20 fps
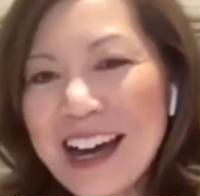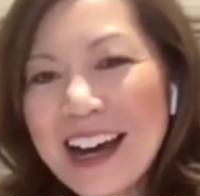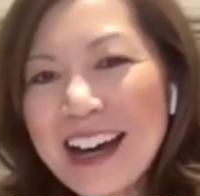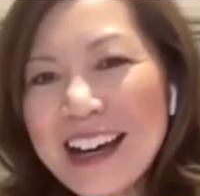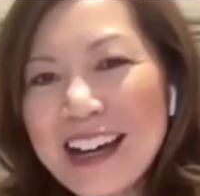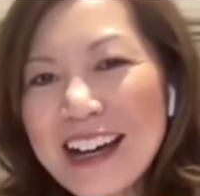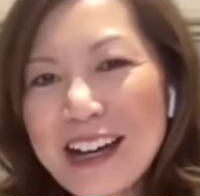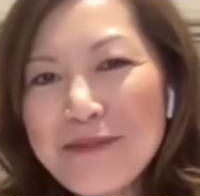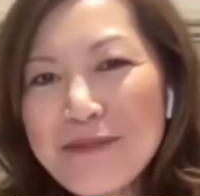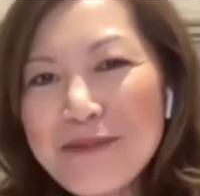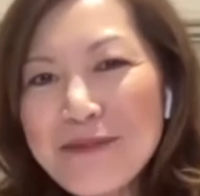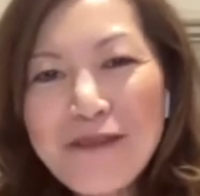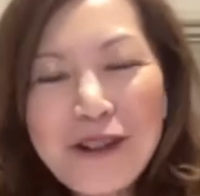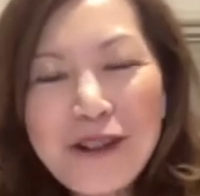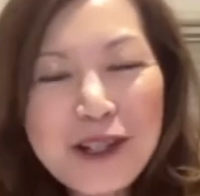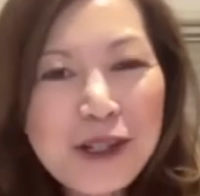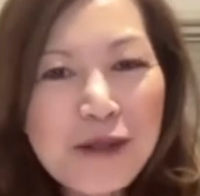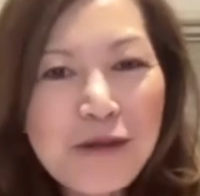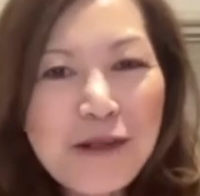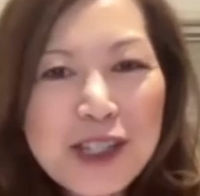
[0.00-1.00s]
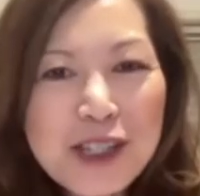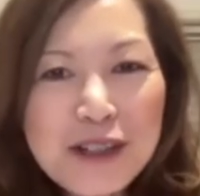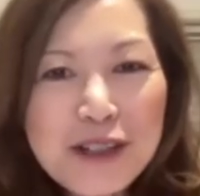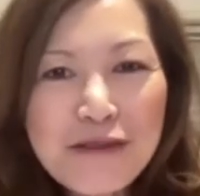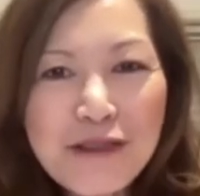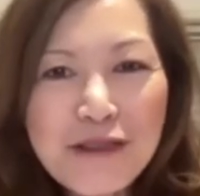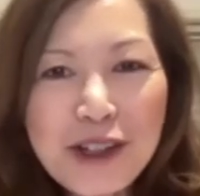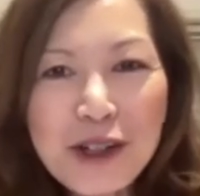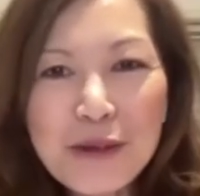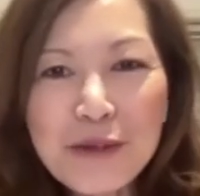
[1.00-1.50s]
My first
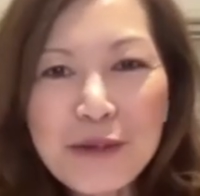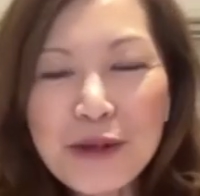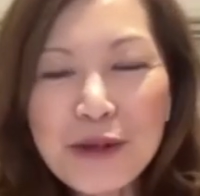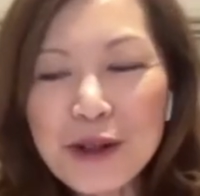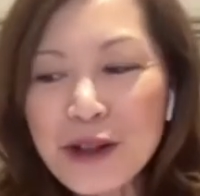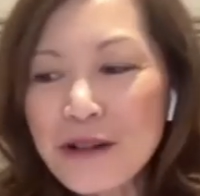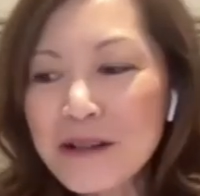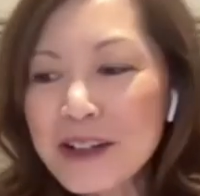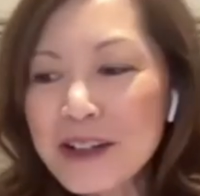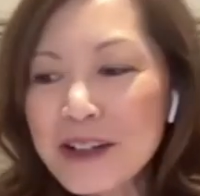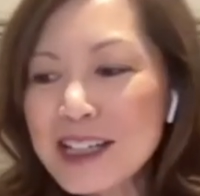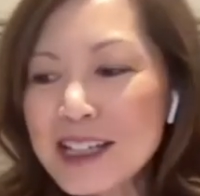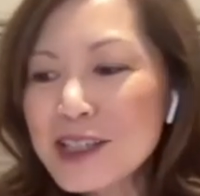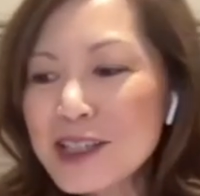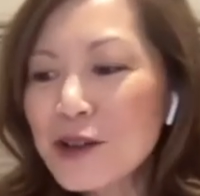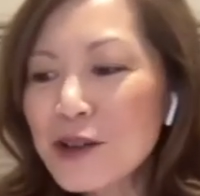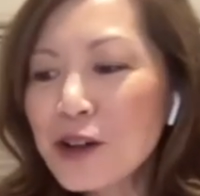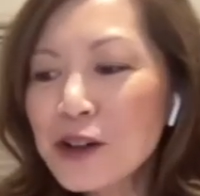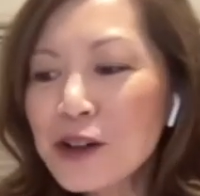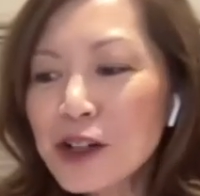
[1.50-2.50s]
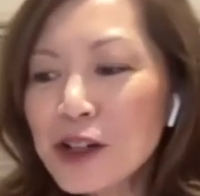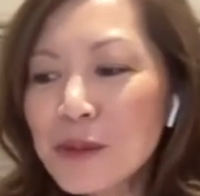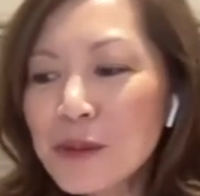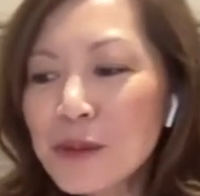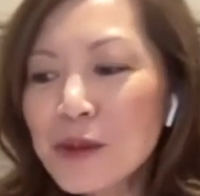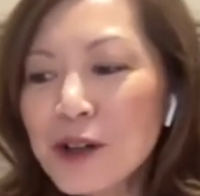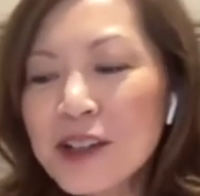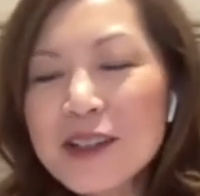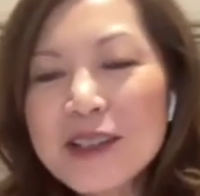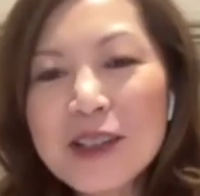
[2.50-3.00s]
question for you, Bruno, is your
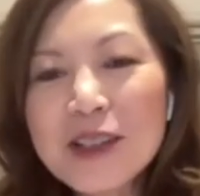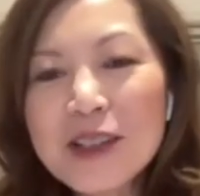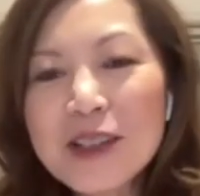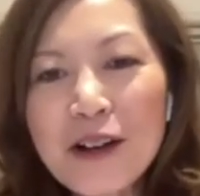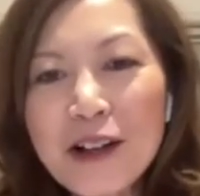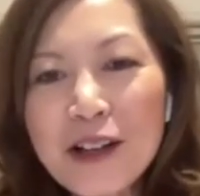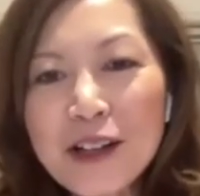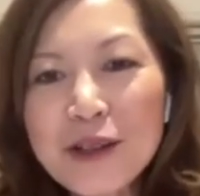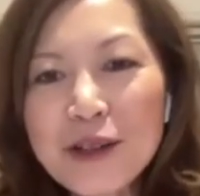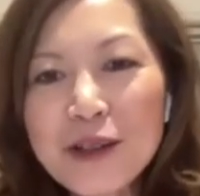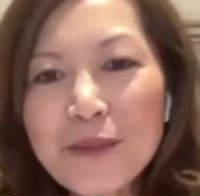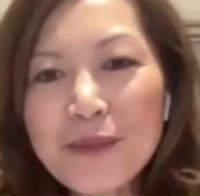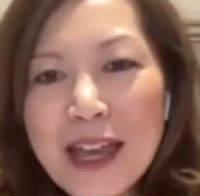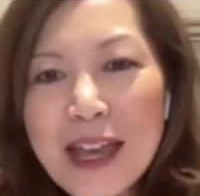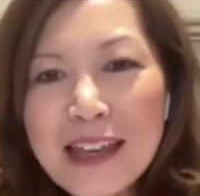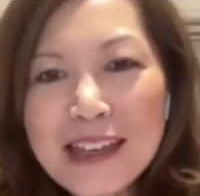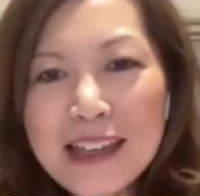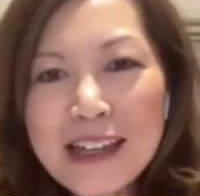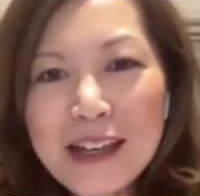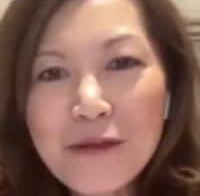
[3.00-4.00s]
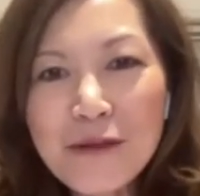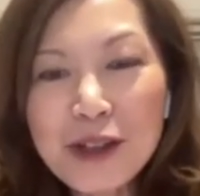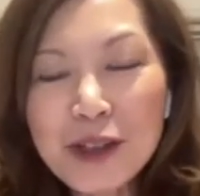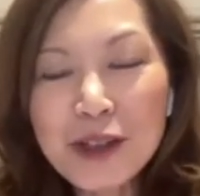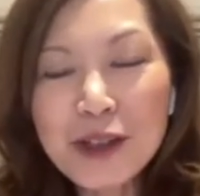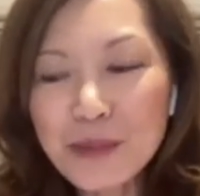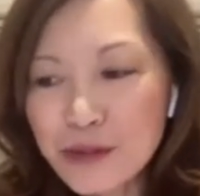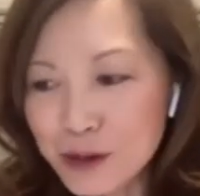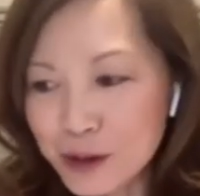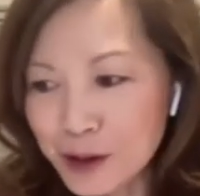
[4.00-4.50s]
cookbook is called Baking with
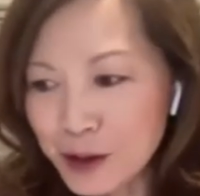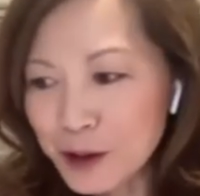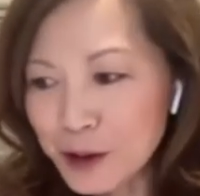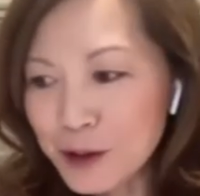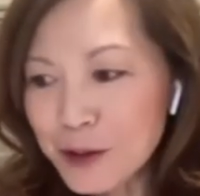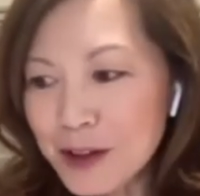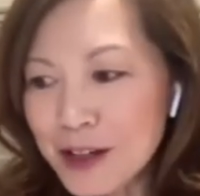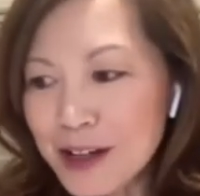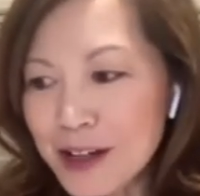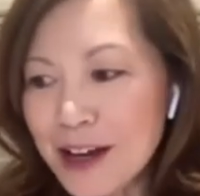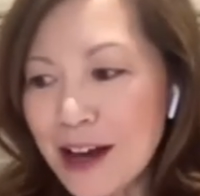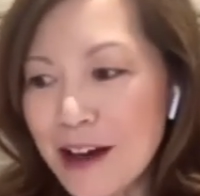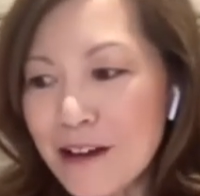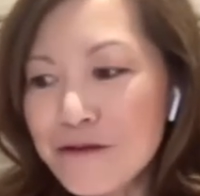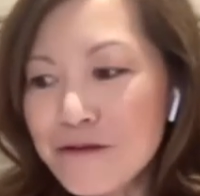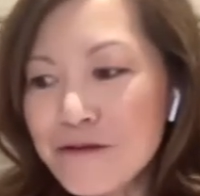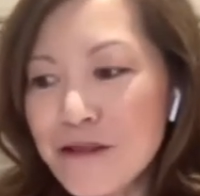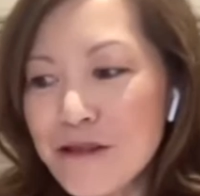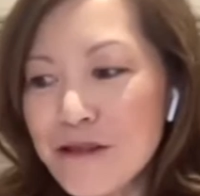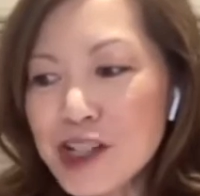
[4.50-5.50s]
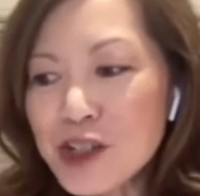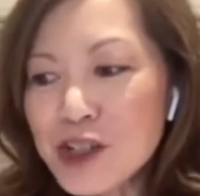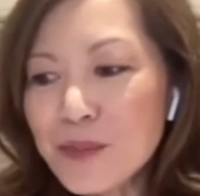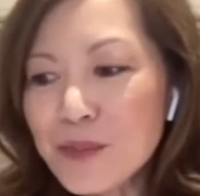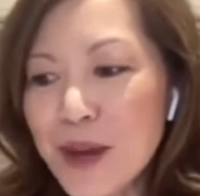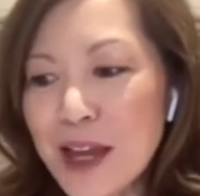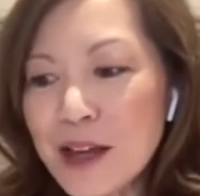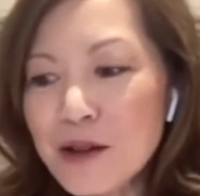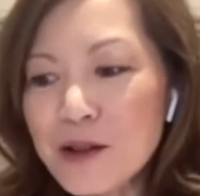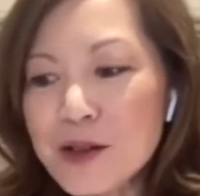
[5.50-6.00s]
Bruno, a French
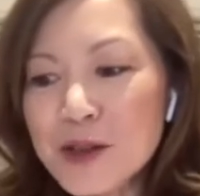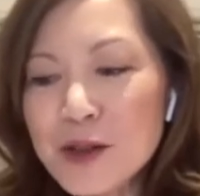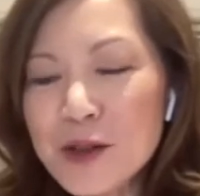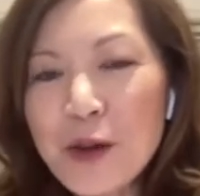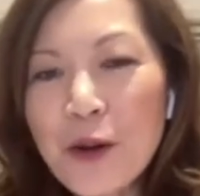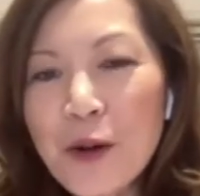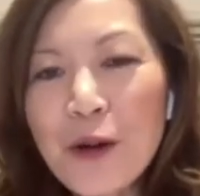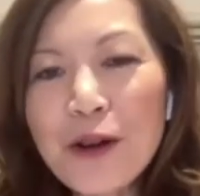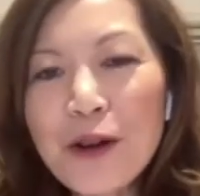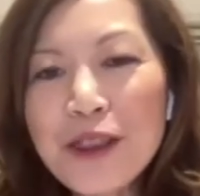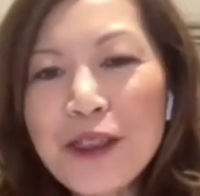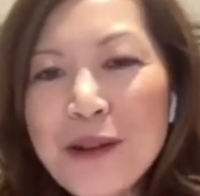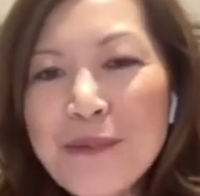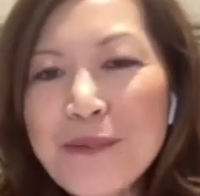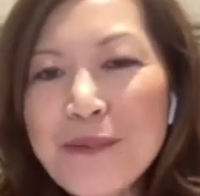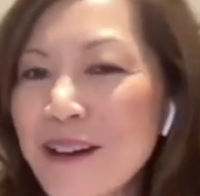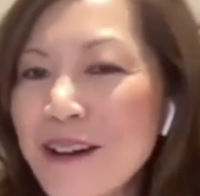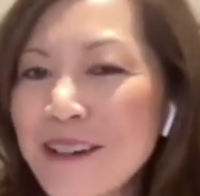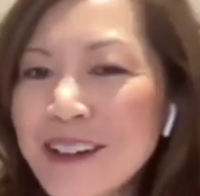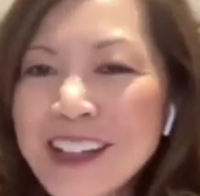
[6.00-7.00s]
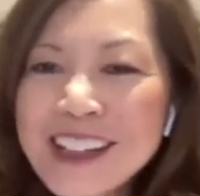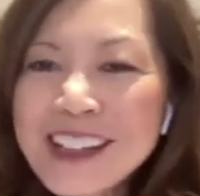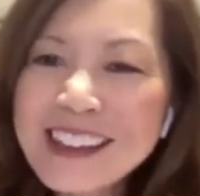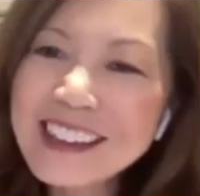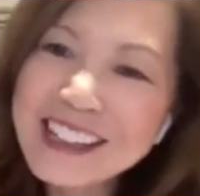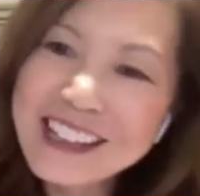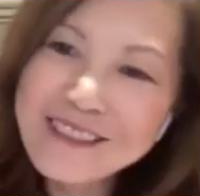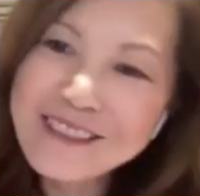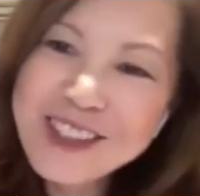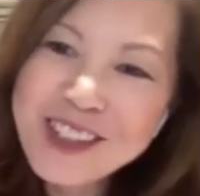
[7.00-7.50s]
baker's North American
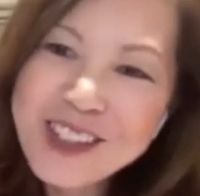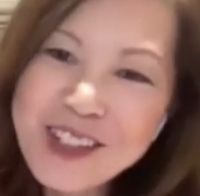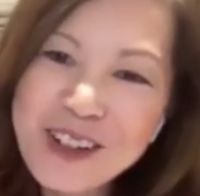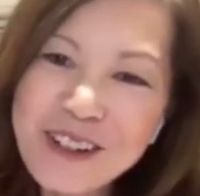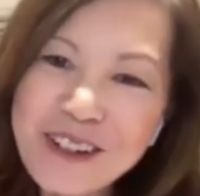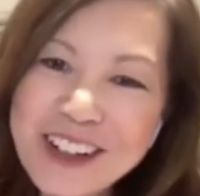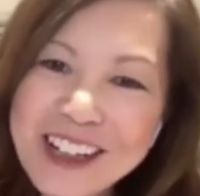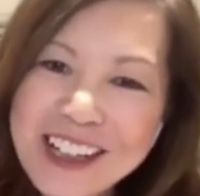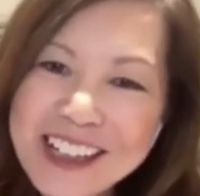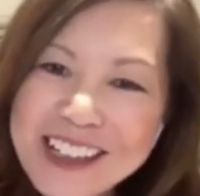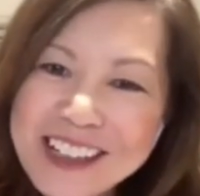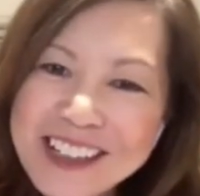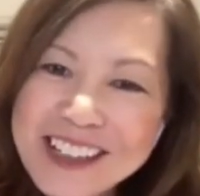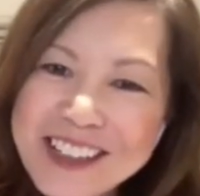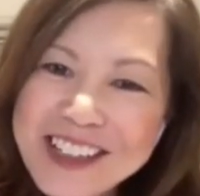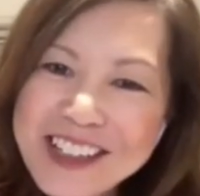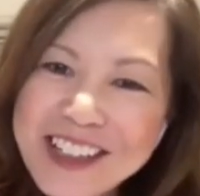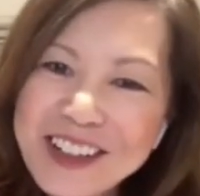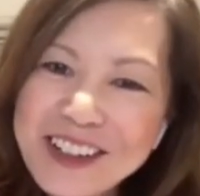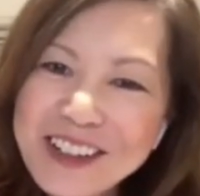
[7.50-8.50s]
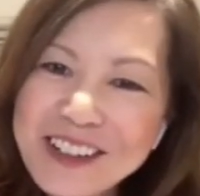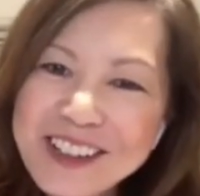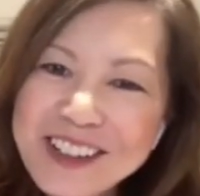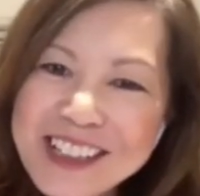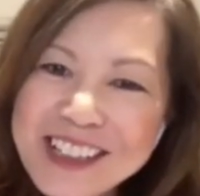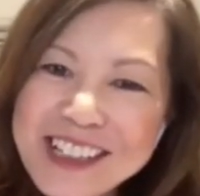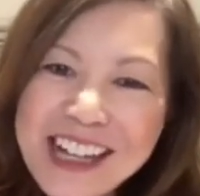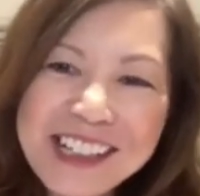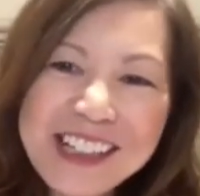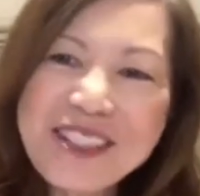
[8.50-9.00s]
love story. So
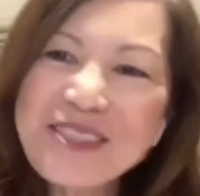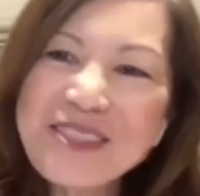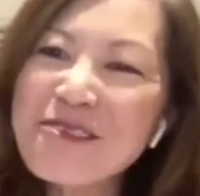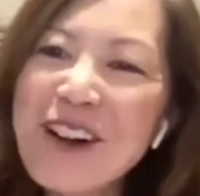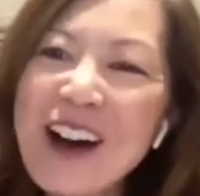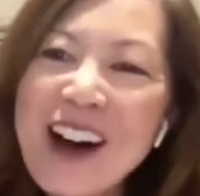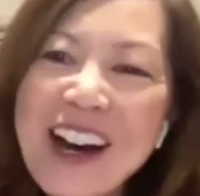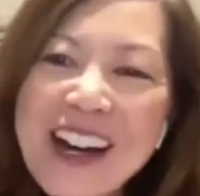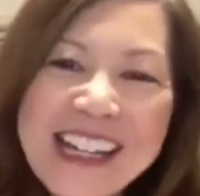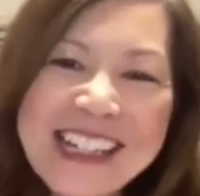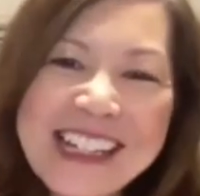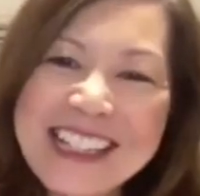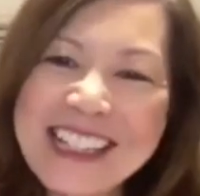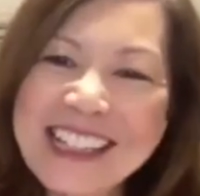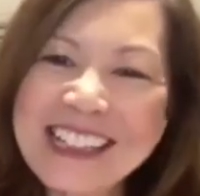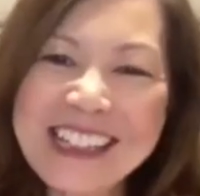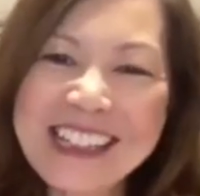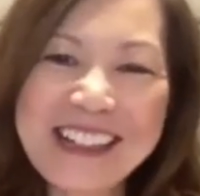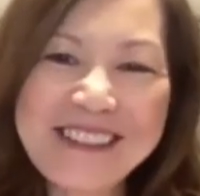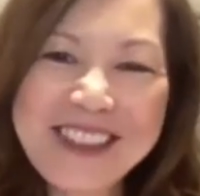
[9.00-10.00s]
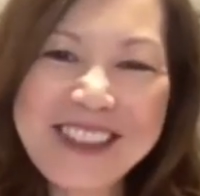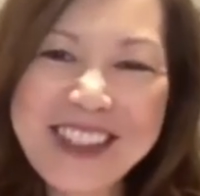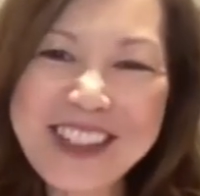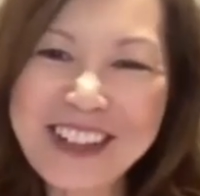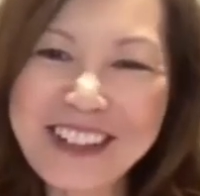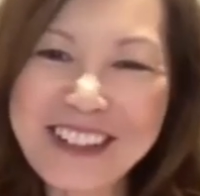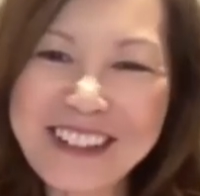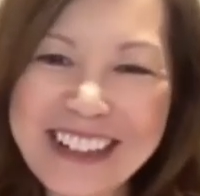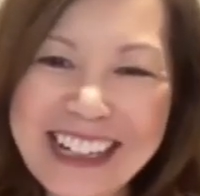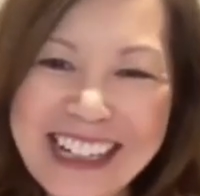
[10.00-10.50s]
tell us why it's a love
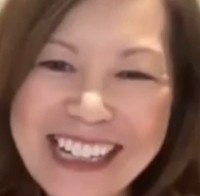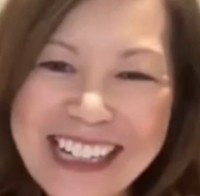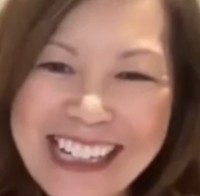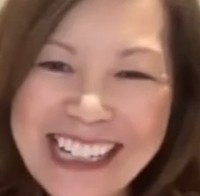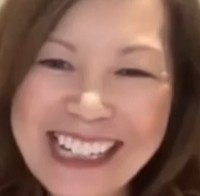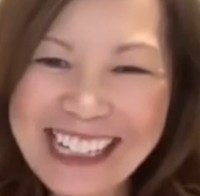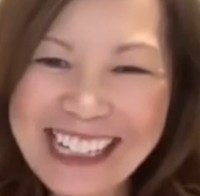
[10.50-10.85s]
story.